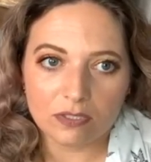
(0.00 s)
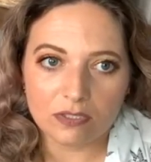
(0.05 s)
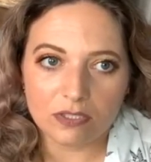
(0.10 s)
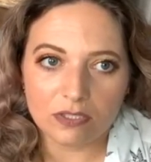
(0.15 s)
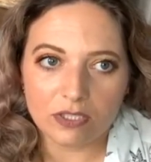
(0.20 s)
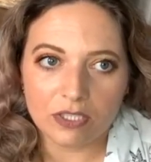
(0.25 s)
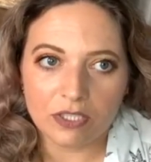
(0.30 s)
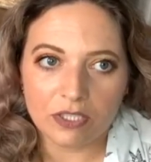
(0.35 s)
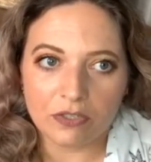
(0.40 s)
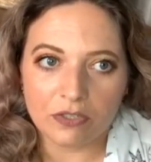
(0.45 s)

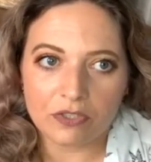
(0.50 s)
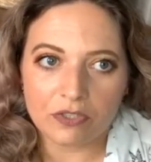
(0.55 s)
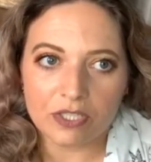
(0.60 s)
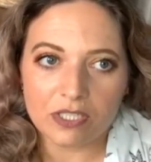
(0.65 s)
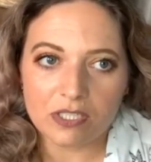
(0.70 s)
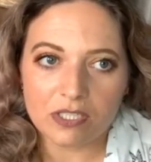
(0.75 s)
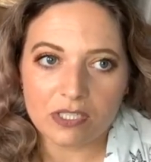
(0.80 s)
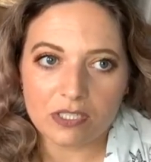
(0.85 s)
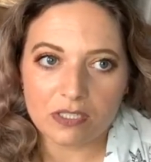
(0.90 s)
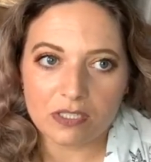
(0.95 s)
you know,
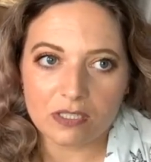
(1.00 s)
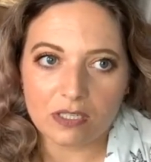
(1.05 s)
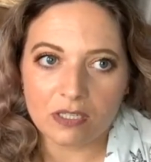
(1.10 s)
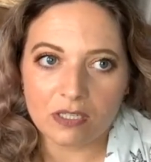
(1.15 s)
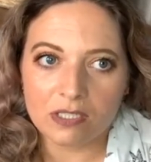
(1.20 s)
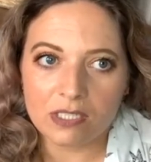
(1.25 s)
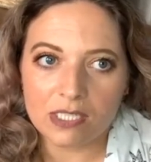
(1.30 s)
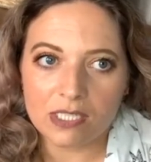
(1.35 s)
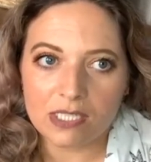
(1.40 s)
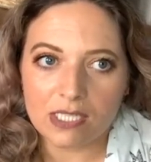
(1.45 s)
just
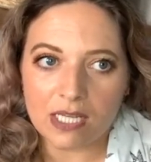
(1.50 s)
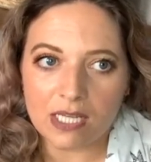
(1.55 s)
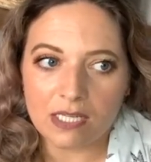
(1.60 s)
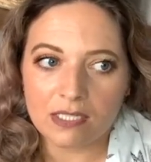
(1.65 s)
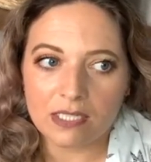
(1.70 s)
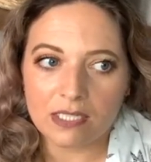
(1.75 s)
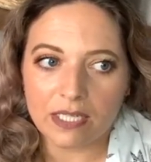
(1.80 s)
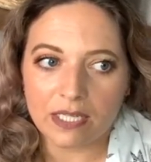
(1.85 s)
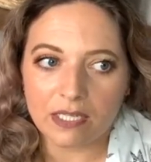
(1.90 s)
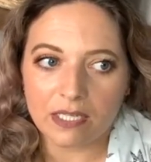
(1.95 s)

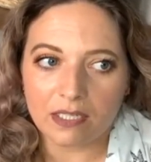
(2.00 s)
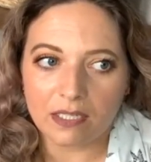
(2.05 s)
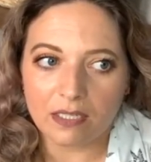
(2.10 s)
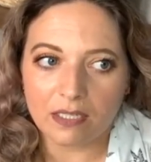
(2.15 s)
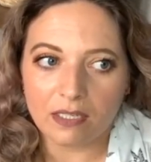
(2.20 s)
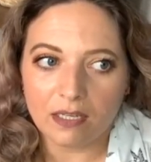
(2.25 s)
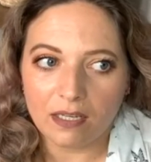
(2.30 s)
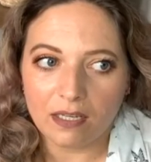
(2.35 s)
understanding and